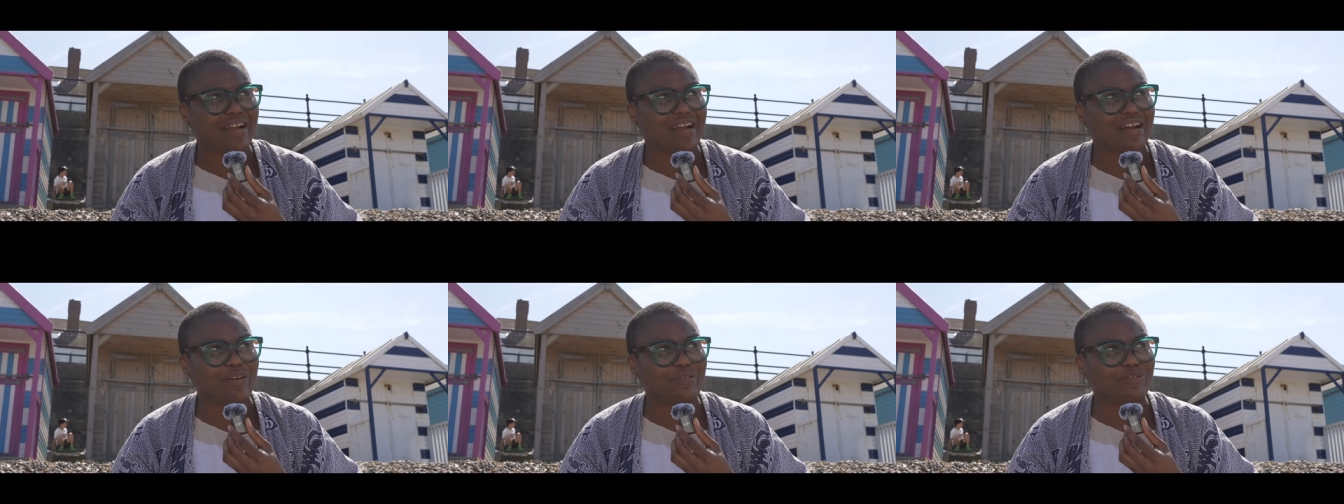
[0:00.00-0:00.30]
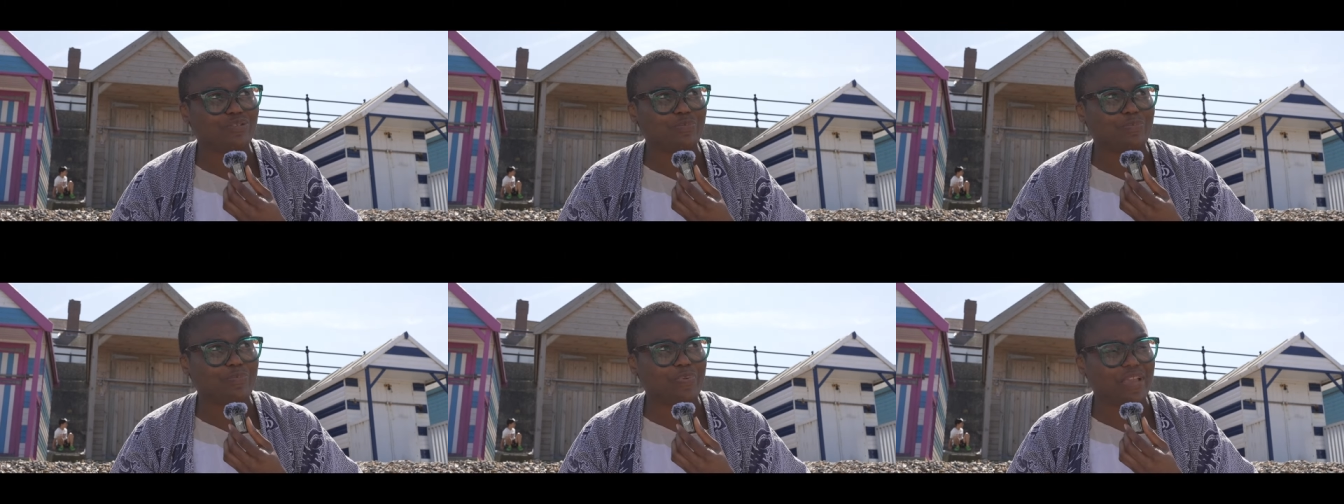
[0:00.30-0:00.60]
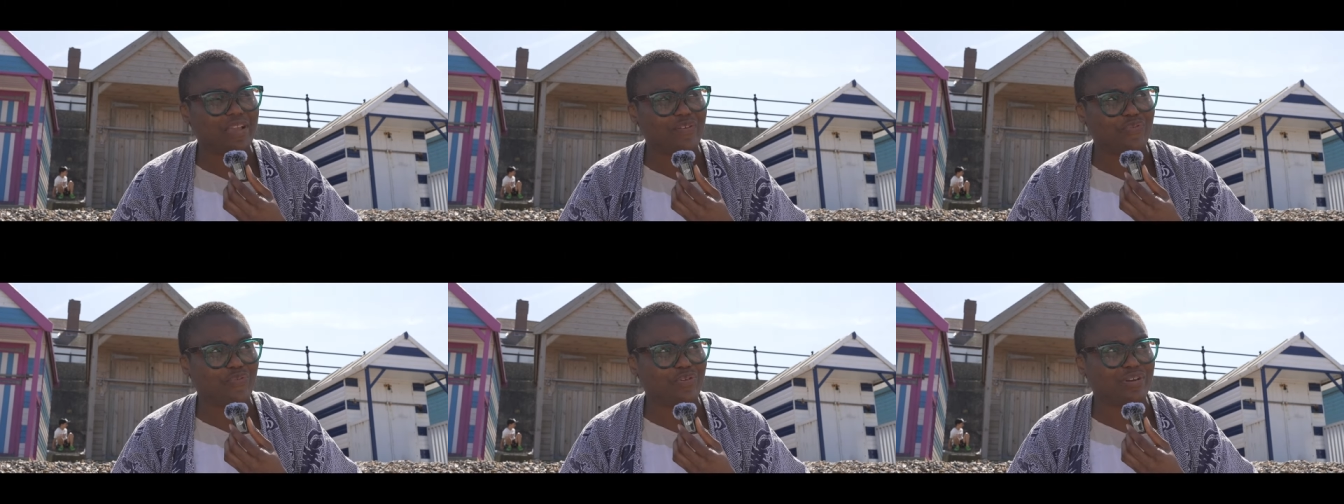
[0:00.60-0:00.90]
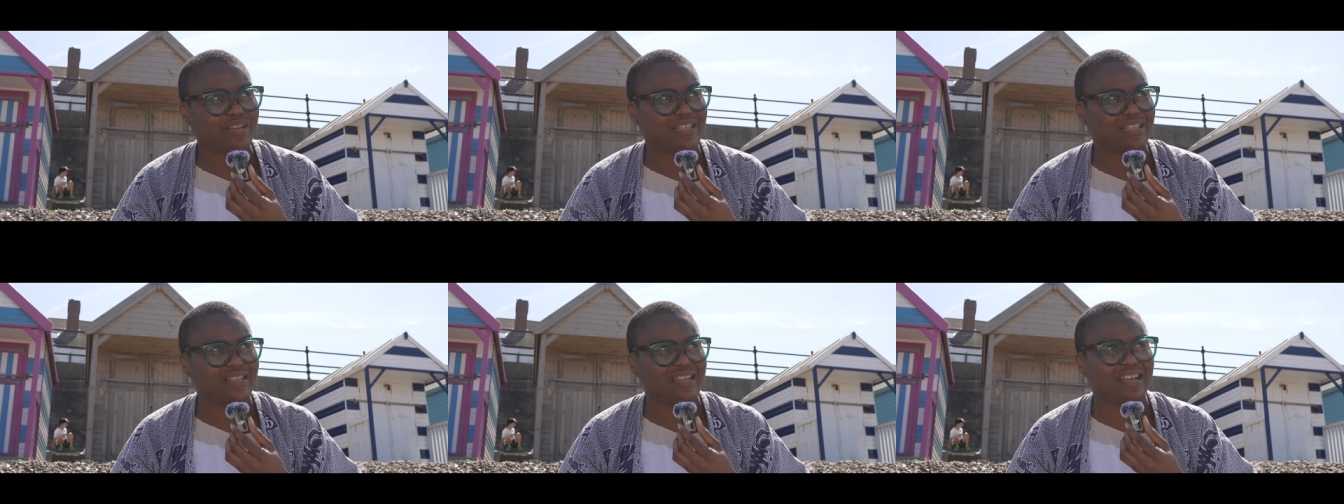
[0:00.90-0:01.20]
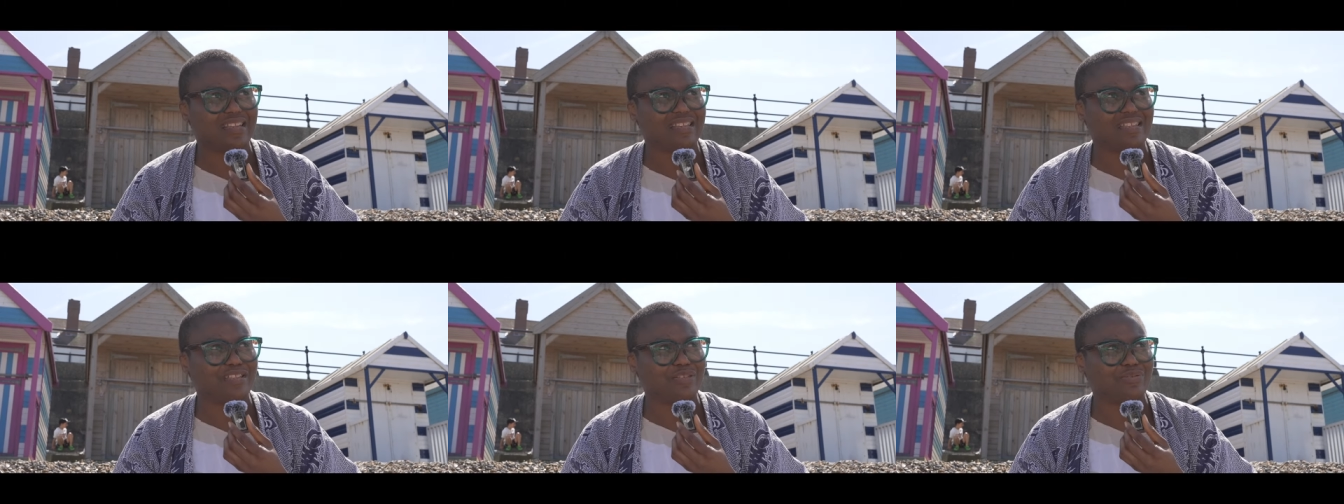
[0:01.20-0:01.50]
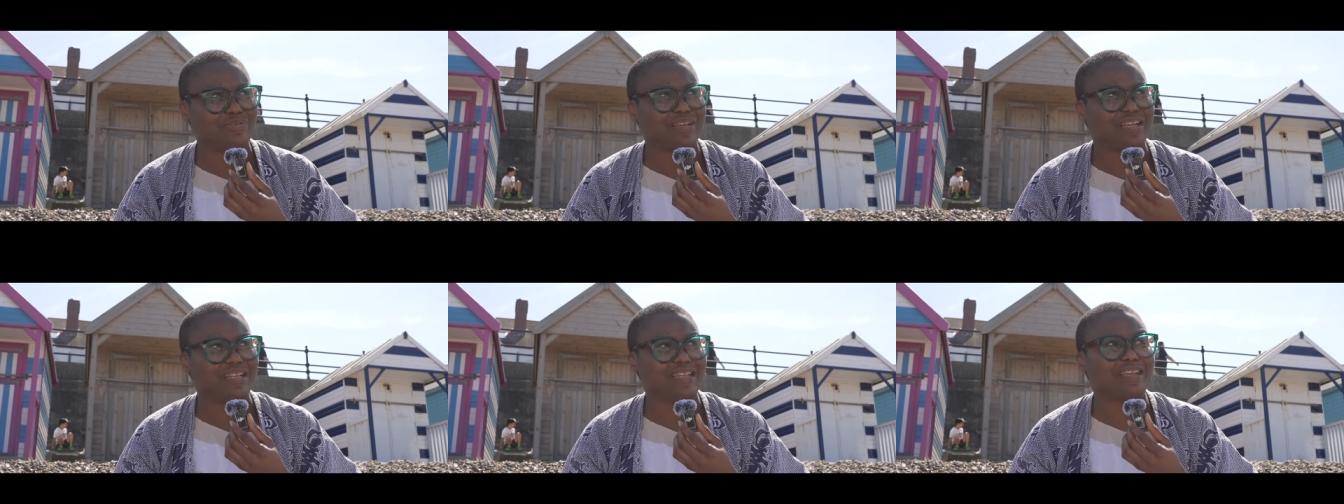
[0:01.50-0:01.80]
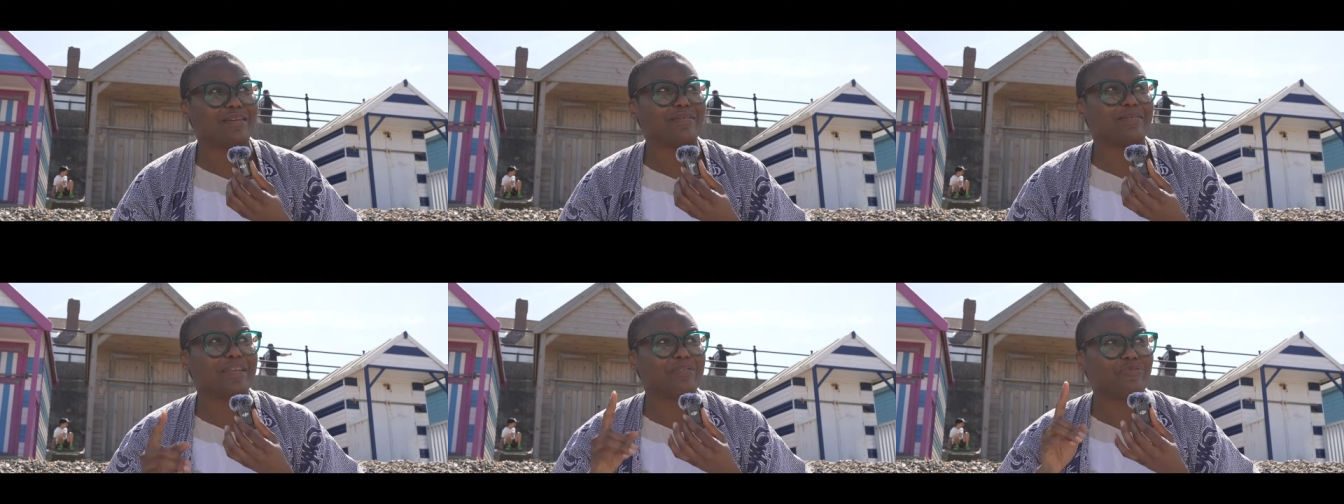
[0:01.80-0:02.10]
account to pay for this taxi to get
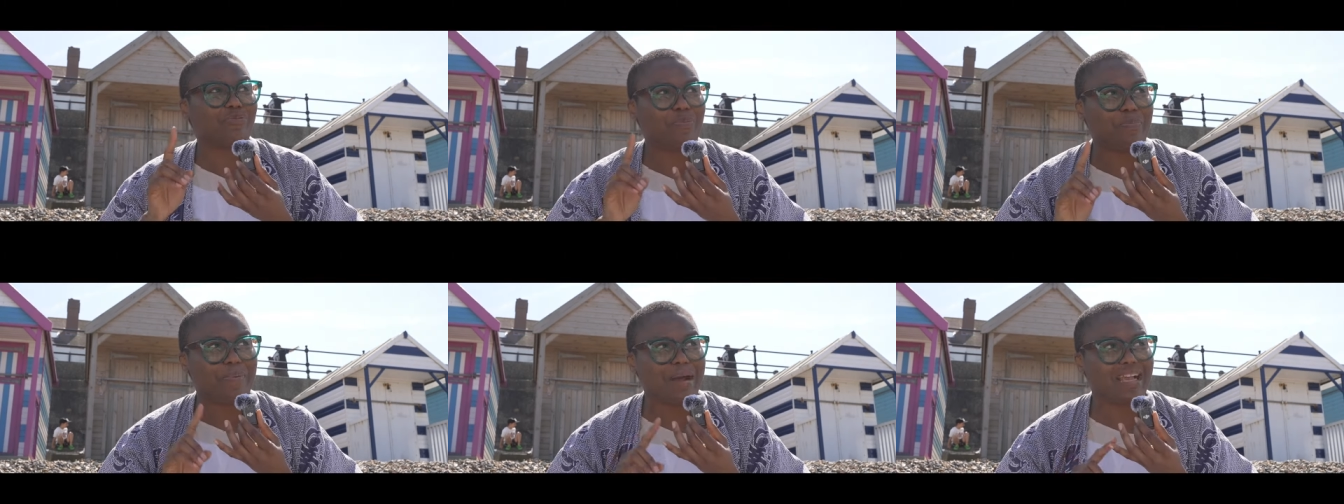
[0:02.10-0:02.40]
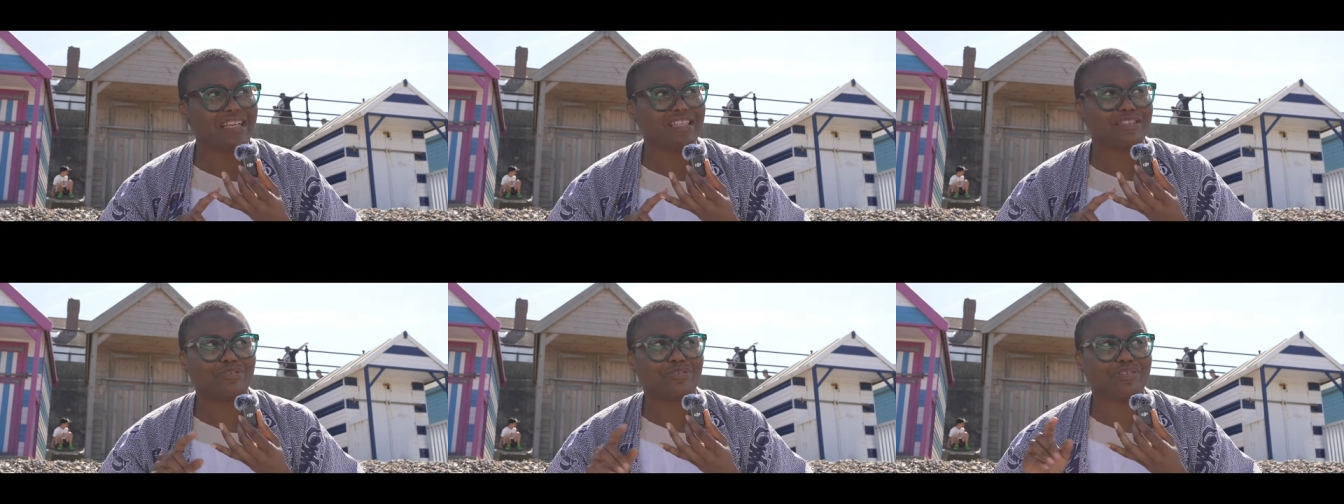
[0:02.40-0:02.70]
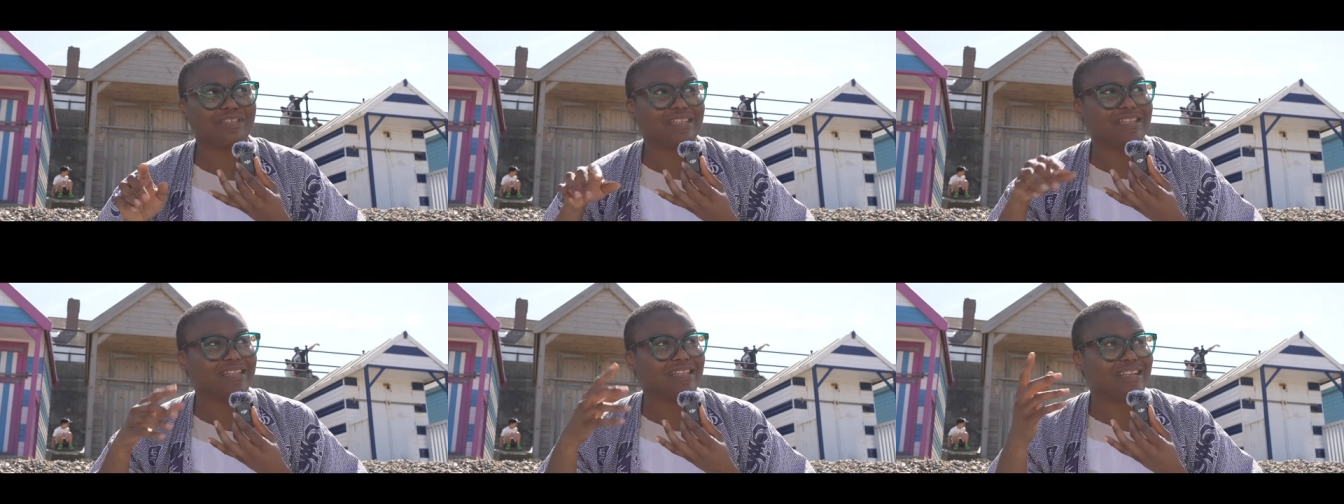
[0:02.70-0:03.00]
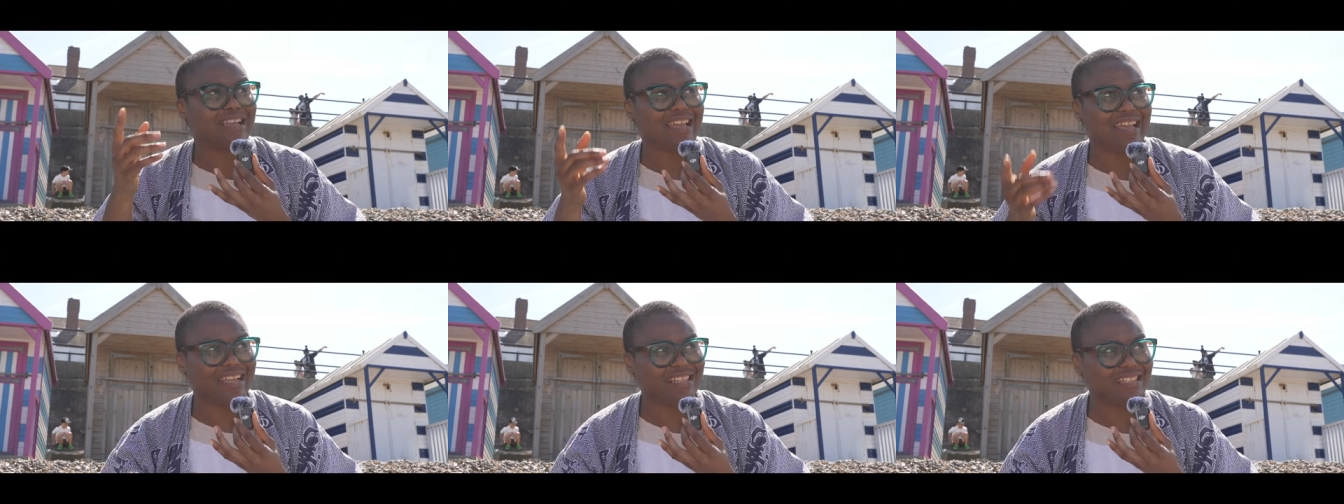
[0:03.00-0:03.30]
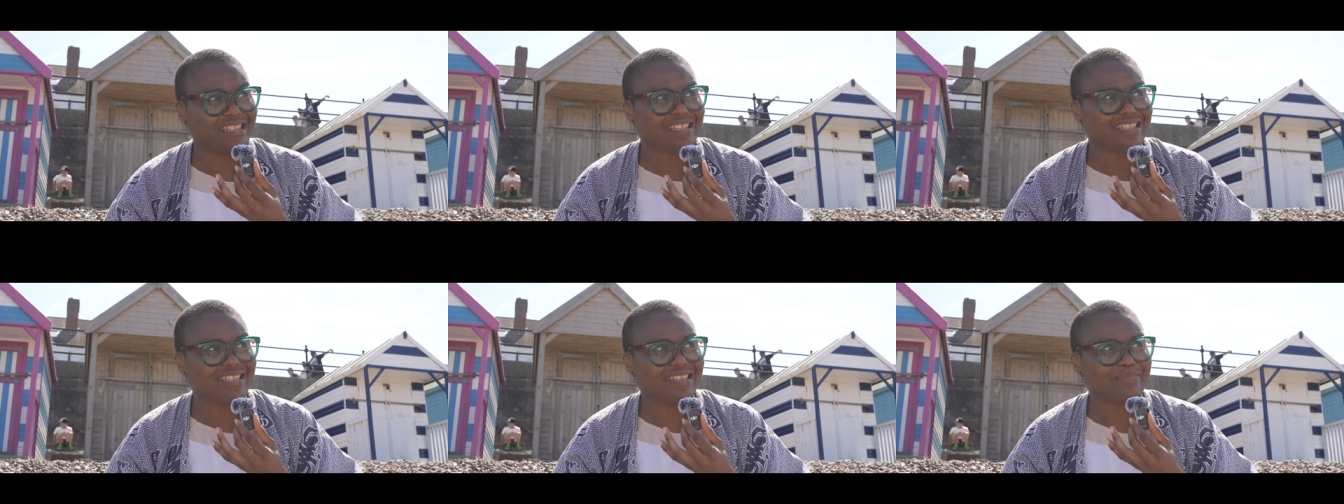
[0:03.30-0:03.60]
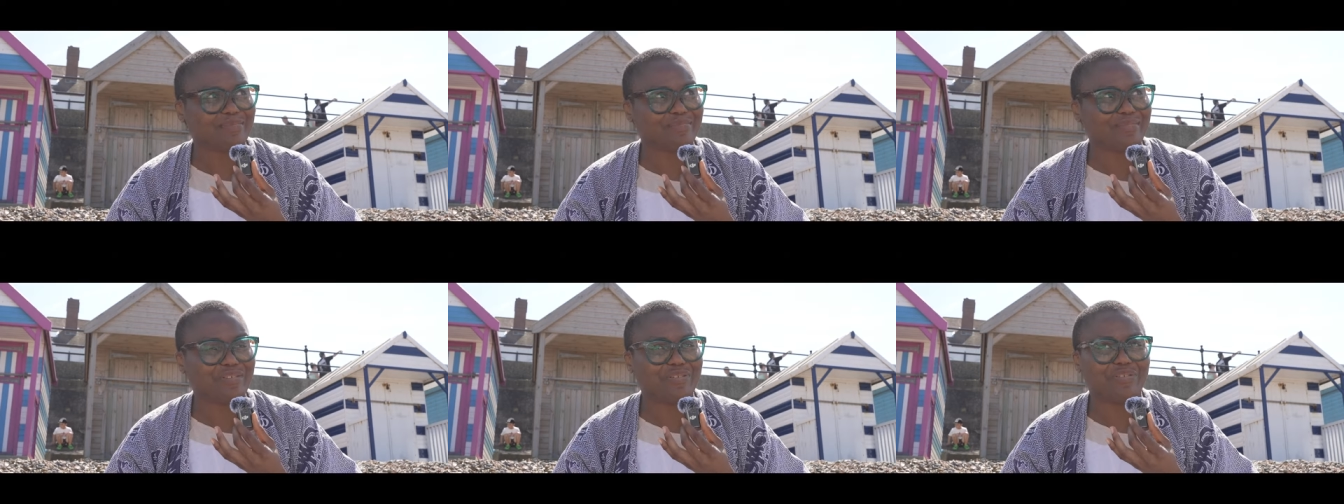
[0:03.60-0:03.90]
there. Uber is not in Kent.